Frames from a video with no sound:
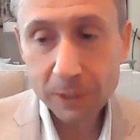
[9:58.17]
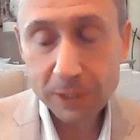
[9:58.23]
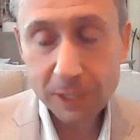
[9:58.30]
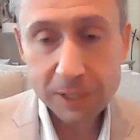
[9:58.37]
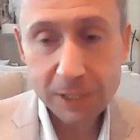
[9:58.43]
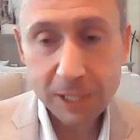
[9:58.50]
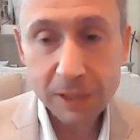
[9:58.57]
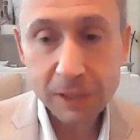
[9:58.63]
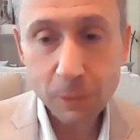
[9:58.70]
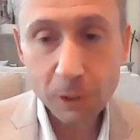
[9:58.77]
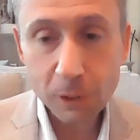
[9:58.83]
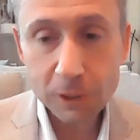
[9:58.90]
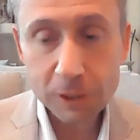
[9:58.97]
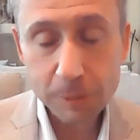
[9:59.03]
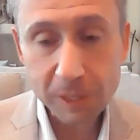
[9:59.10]
we just let the
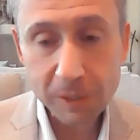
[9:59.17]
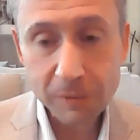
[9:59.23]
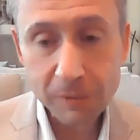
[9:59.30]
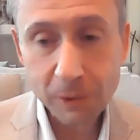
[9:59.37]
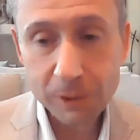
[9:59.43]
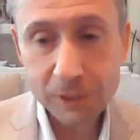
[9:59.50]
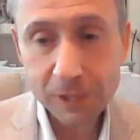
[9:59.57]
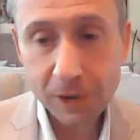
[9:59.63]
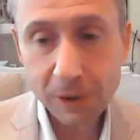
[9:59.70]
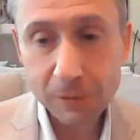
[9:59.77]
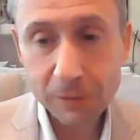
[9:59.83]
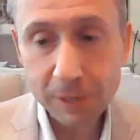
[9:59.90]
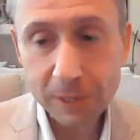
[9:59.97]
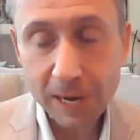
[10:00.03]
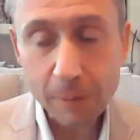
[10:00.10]
work speak for
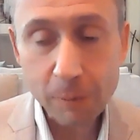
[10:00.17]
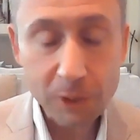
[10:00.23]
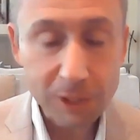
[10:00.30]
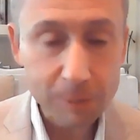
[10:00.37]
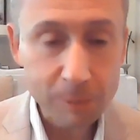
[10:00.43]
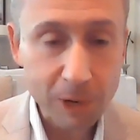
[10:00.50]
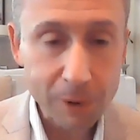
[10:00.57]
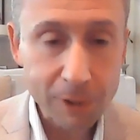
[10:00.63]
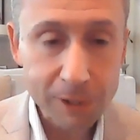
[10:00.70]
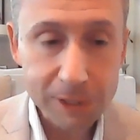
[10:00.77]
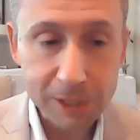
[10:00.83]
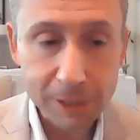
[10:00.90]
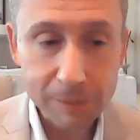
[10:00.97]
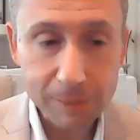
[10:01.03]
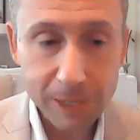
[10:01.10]
itself. And I'm really proud of
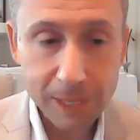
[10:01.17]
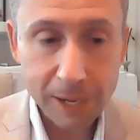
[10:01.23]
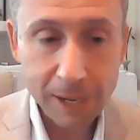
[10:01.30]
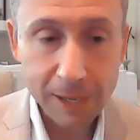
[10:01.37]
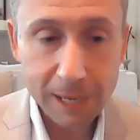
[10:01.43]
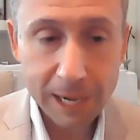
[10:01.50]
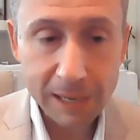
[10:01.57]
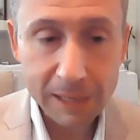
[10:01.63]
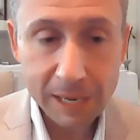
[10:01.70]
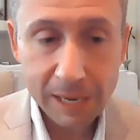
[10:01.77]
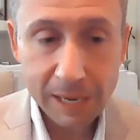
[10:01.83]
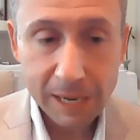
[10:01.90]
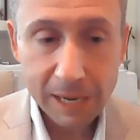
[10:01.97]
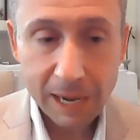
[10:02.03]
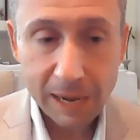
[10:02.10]
Tim.
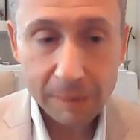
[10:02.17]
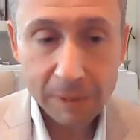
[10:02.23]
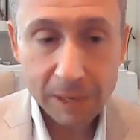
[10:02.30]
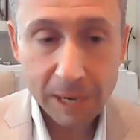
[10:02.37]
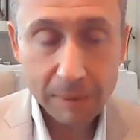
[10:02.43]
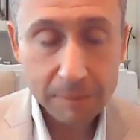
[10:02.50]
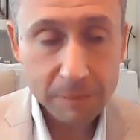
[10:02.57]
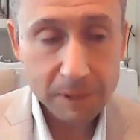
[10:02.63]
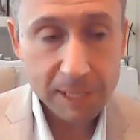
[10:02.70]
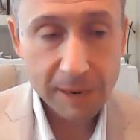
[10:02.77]
I'm